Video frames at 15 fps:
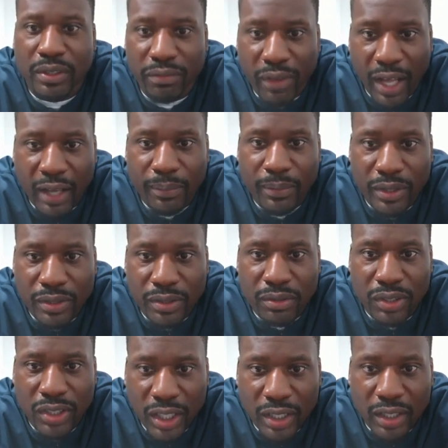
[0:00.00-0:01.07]
the vibe that you
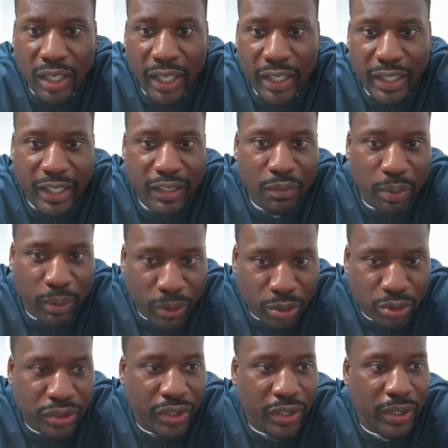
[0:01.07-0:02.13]
get like in
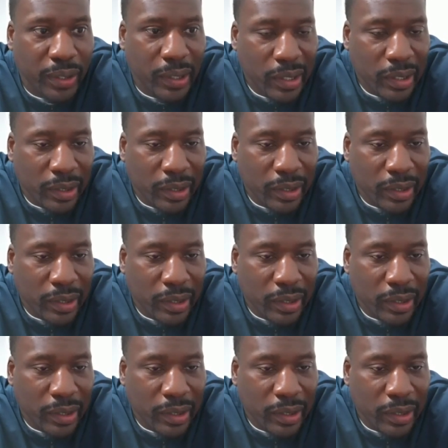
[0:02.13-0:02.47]
person